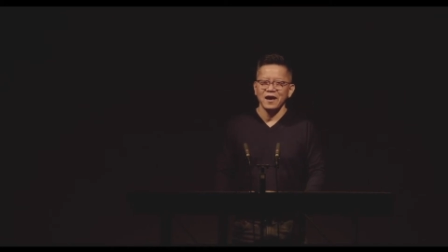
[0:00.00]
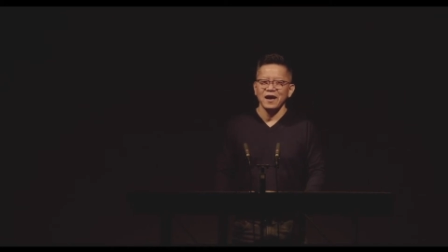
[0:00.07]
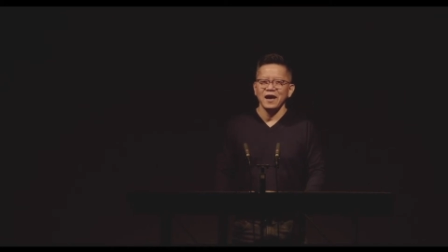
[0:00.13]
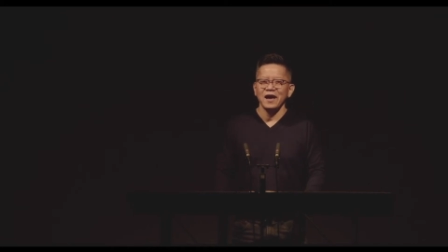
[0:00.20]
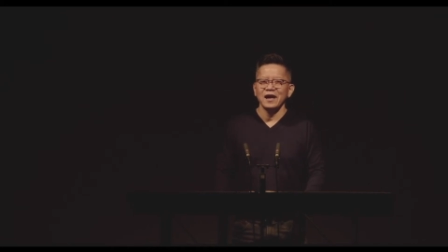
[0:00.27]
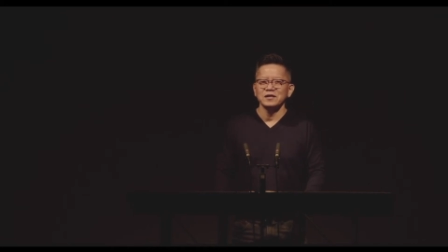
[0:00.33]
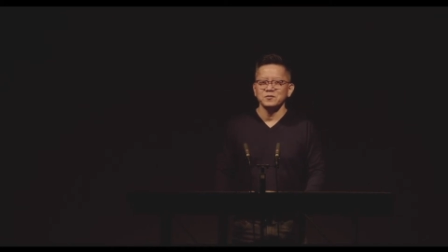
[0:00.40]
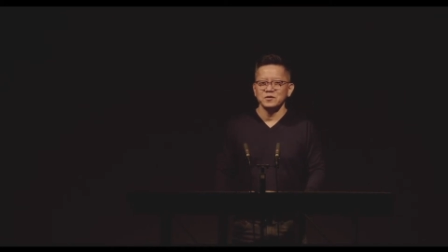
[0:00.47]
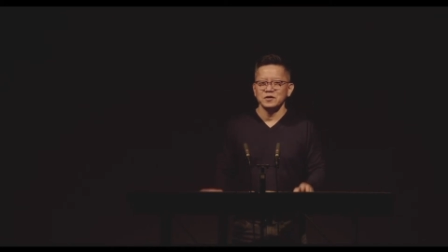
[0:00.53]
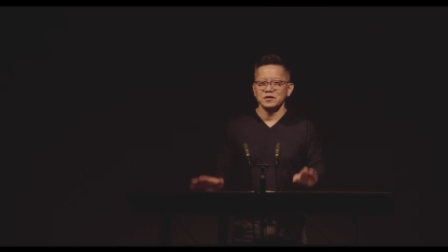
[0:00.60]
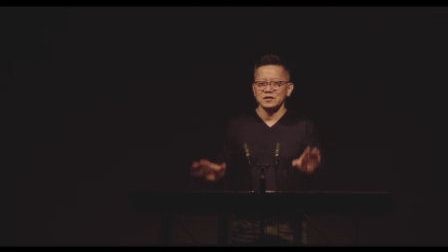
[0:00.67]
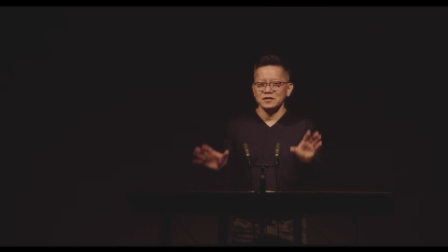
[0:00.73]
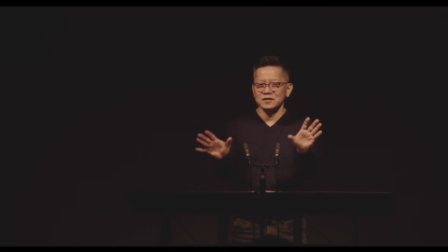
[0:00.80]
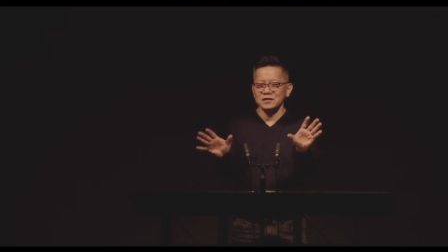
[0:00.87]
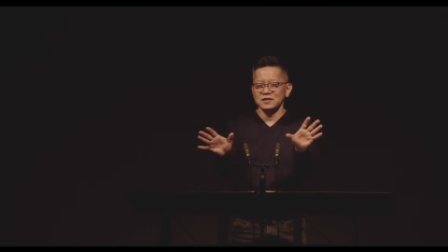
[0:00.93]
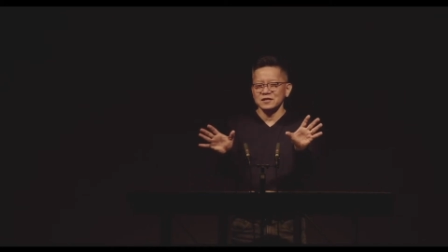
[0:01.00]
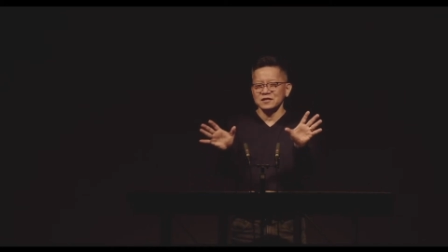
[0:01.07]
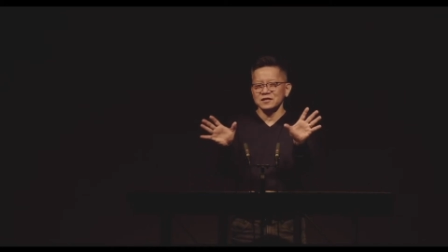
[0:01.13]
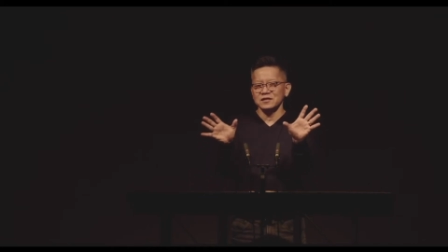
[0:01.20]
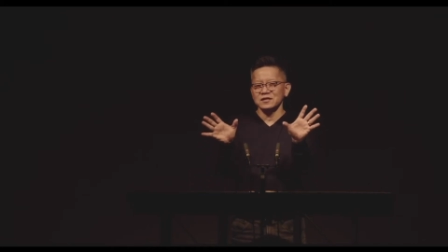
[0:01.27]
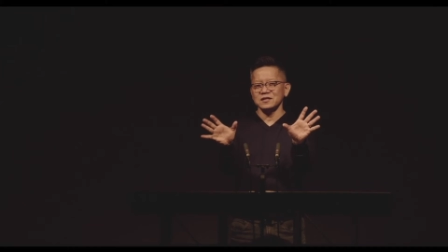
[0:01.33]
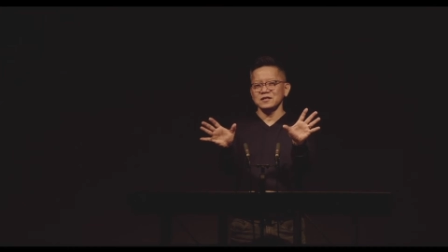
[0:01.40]
As we seek
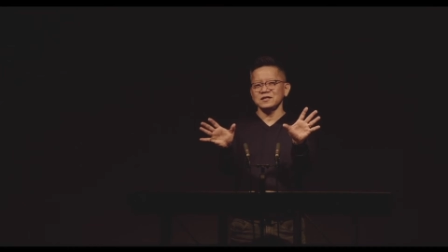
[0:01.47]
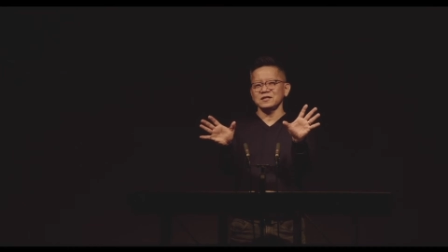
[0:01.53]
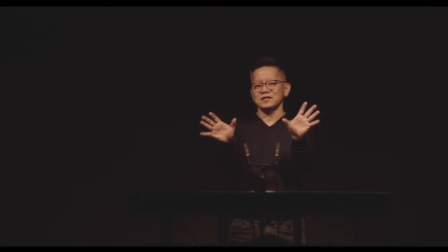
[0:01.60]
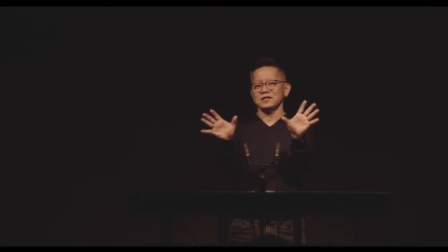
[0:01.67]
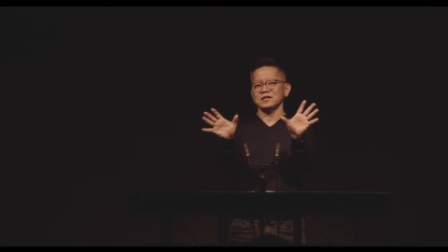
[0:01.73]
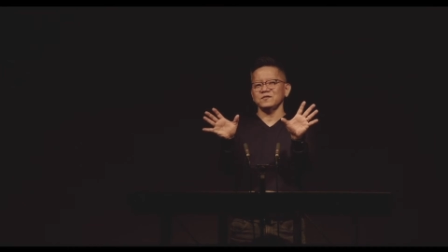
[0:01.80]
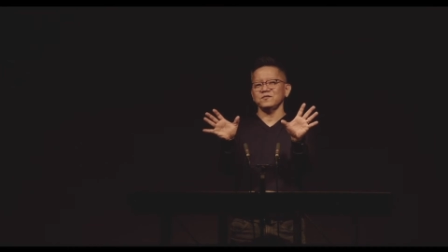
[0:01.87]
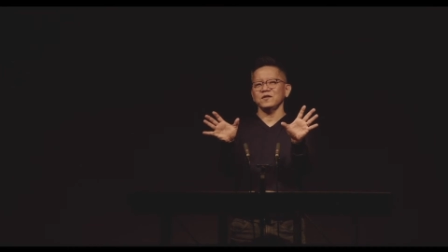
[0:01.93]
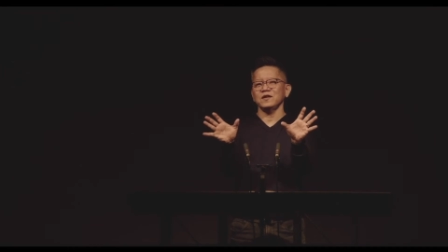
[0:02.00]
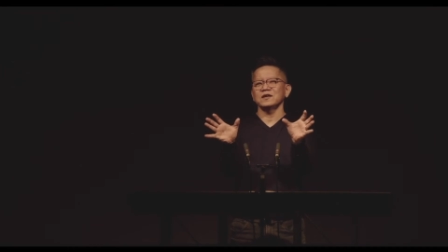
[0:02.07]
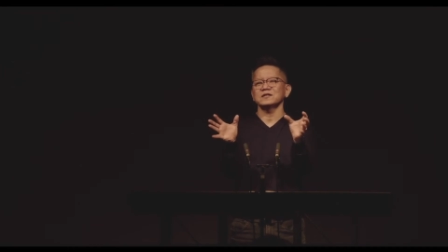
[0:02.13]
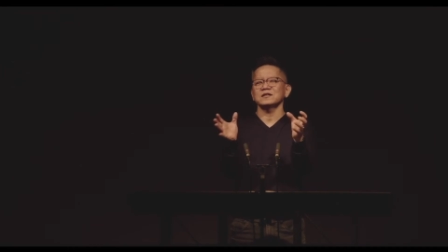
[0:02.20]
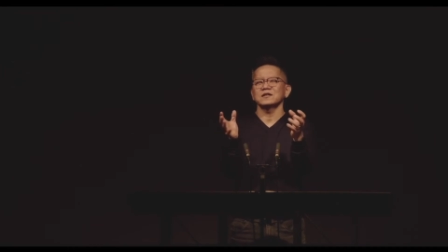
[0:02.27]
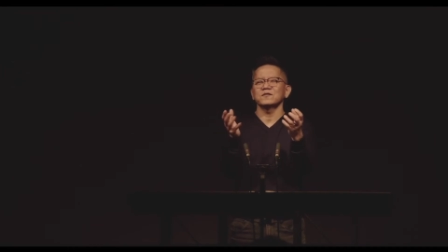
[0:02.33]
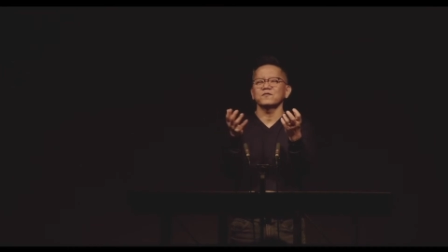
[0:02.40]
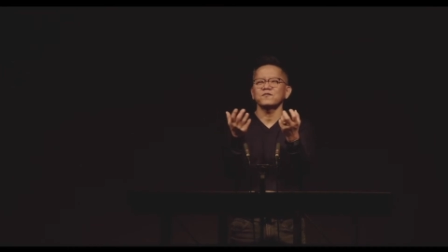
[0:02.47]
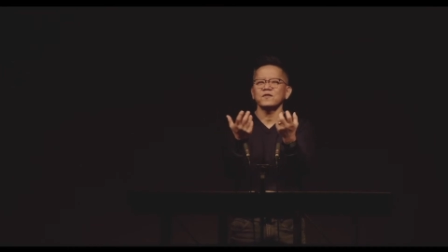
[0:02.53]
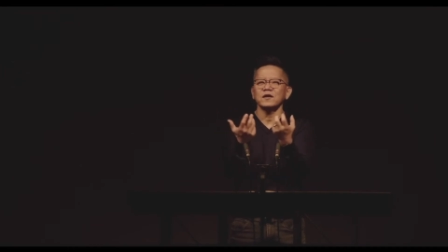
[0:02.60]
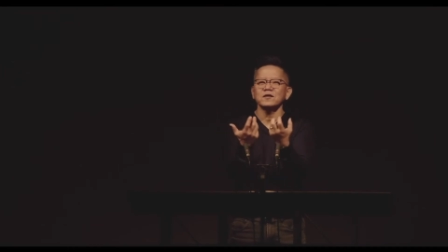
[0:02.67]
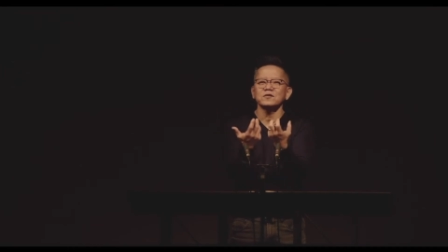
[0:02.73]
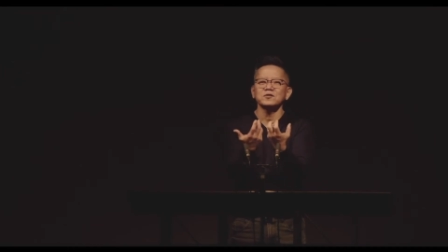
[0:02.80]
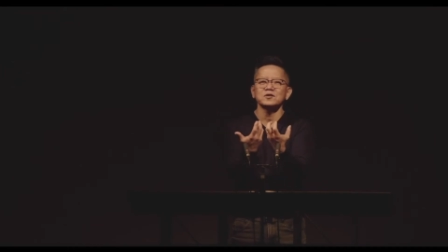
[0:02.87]
Jesus' face and
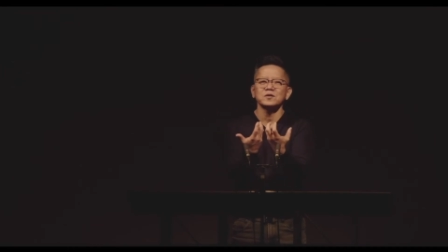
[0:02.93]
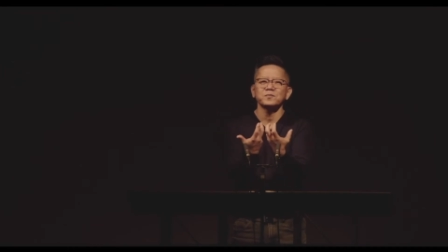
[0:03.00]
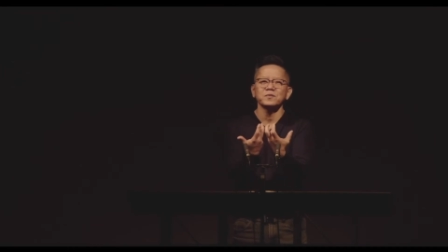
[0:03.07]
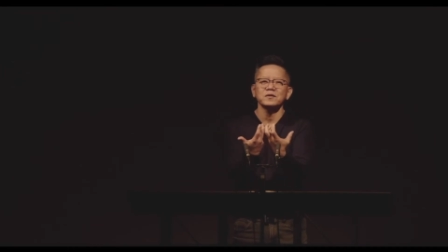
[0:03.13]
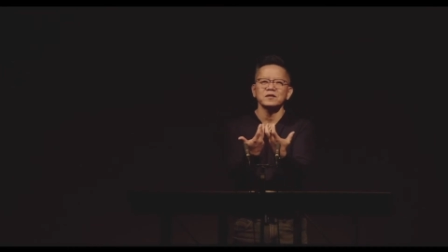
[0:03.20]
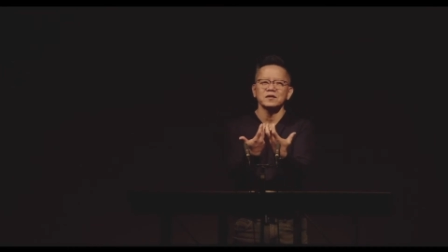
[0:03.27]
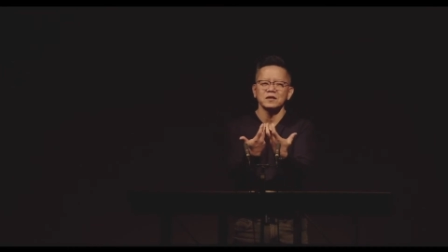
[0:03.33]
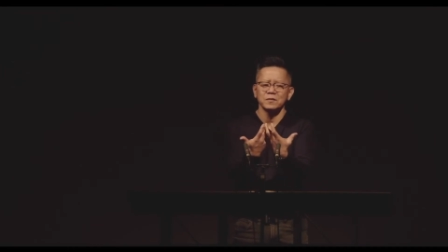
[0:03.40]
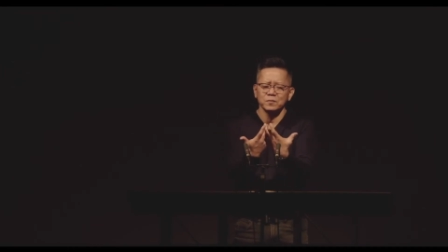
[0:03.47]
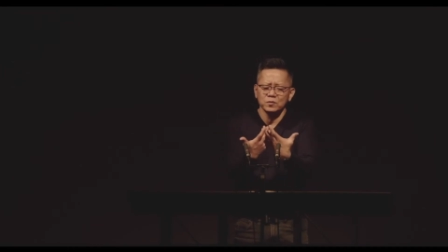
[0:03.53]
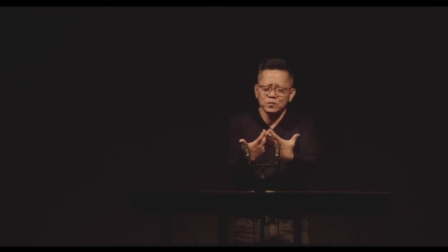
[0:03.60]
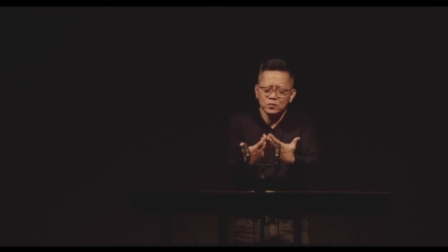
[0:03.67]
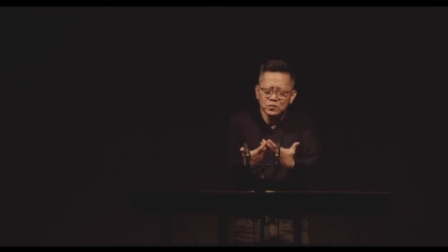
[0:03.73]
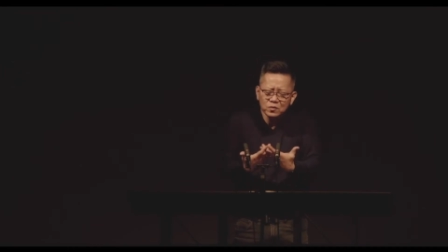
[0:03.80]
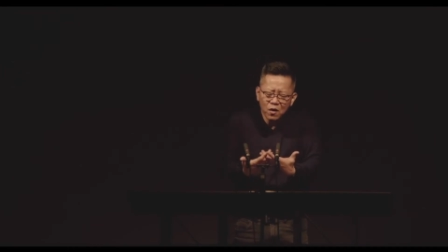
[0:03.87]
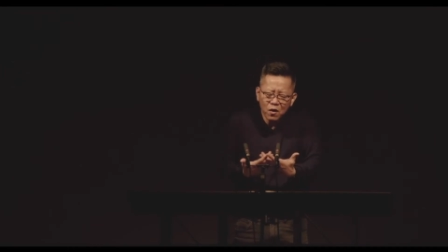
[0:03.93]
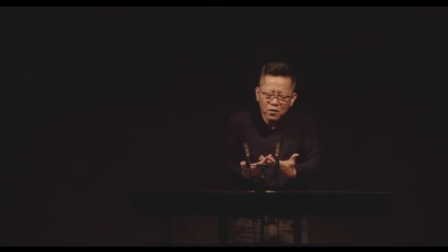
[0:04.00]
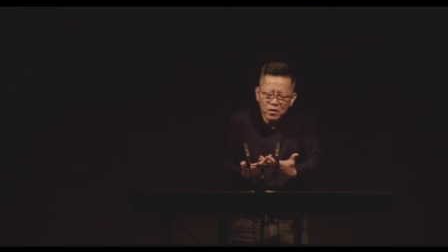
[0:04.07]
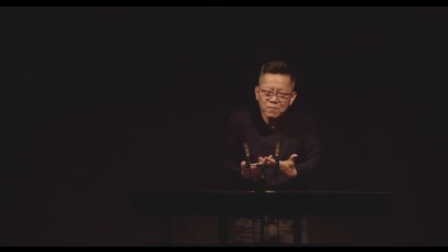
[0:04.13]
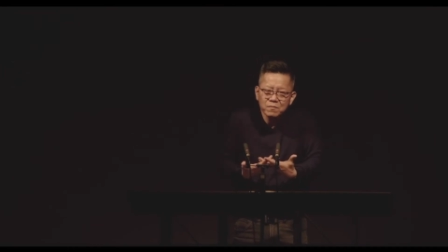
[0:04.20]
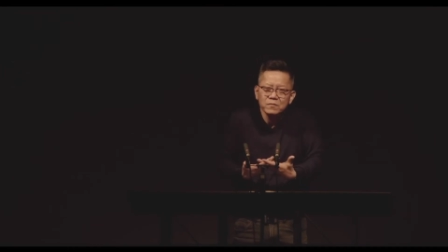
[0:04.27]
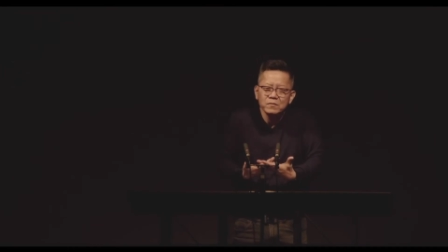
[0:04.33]
fellowship with Him to know
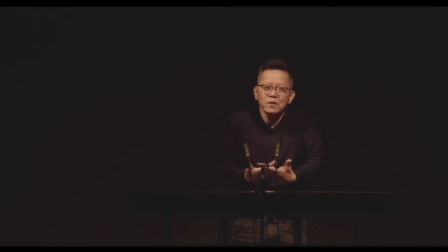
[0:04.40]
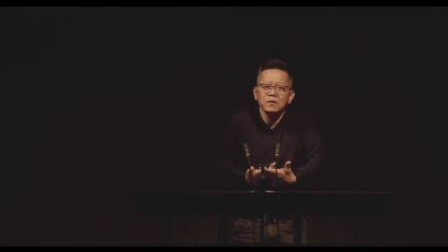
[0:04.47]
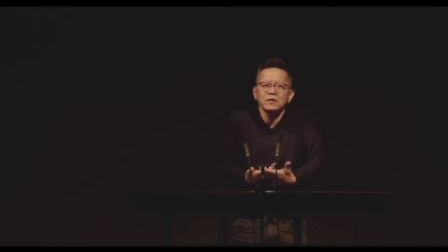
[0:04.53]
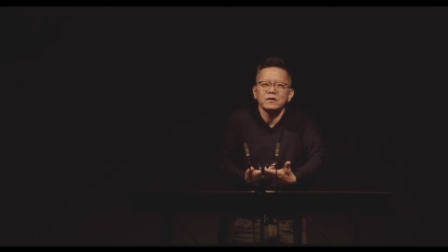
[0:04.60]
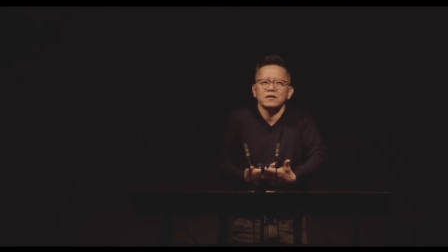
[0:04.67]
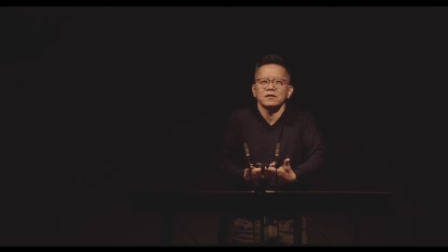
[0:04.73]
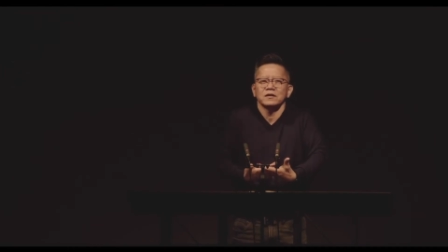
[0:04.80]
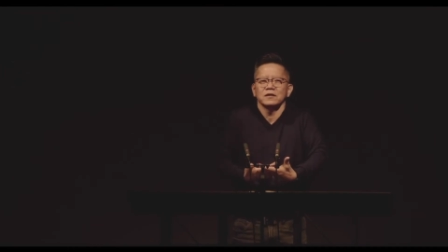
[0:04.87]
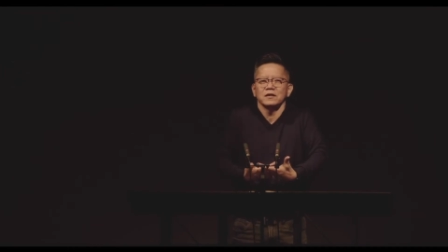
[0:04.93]
Him more